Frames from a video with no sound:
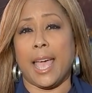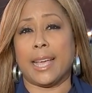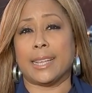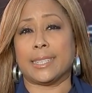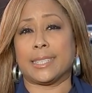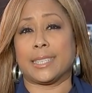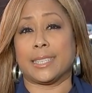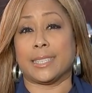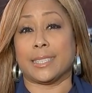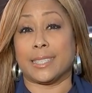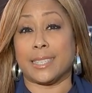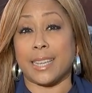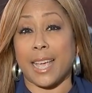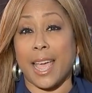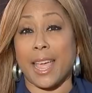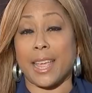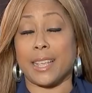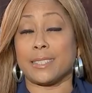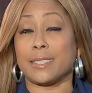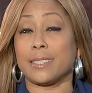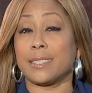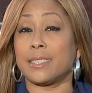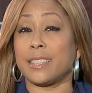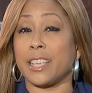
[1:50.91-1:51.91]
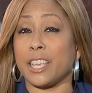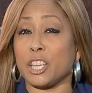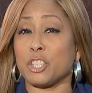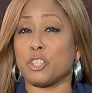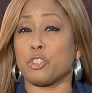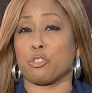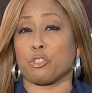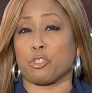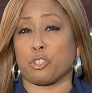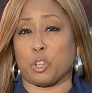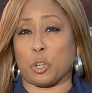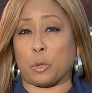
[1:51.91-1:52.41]
and today
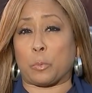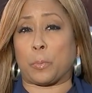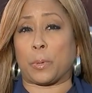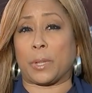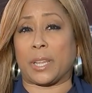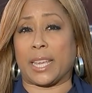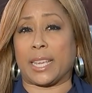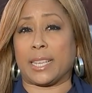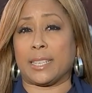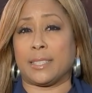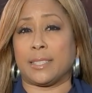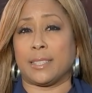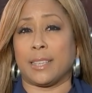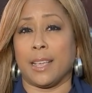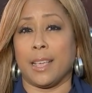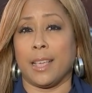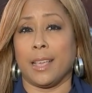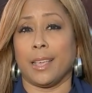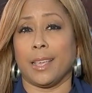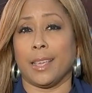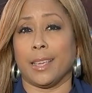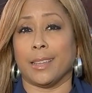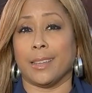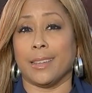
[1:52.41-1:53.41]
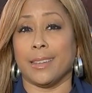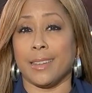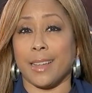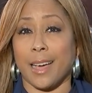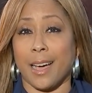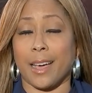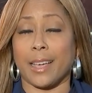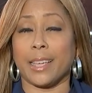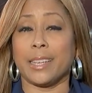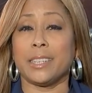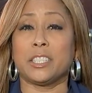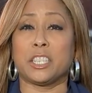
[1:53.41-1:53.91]
seizures took place in
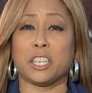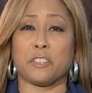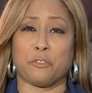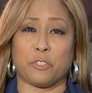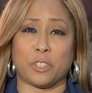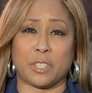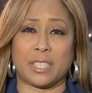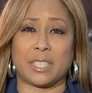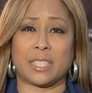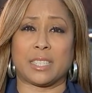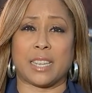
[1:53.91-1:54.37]
nine different